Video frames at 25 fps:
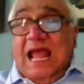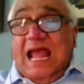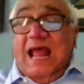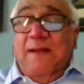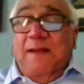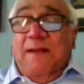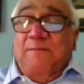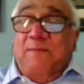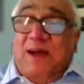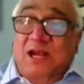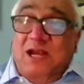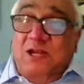
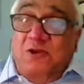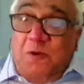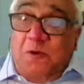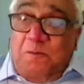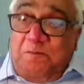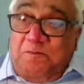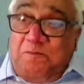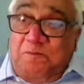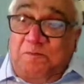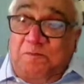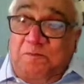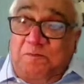and
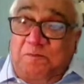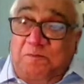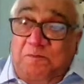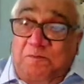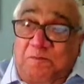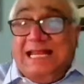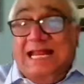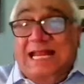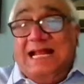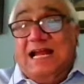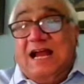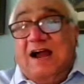
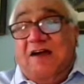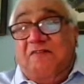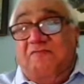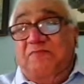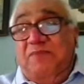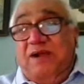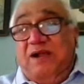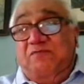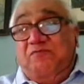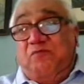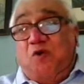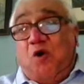manipulating
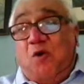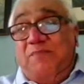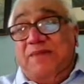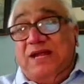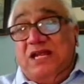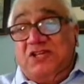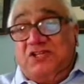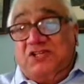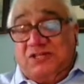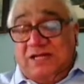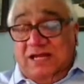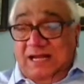government
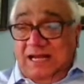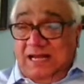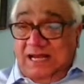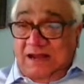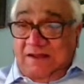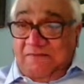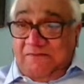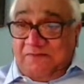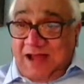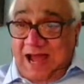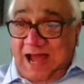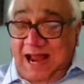formation
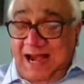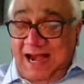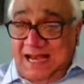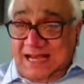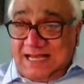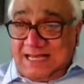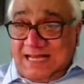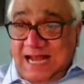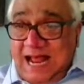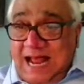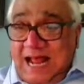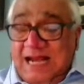in
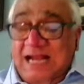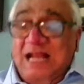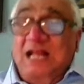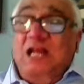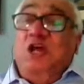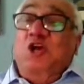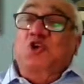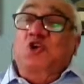Afghanistan,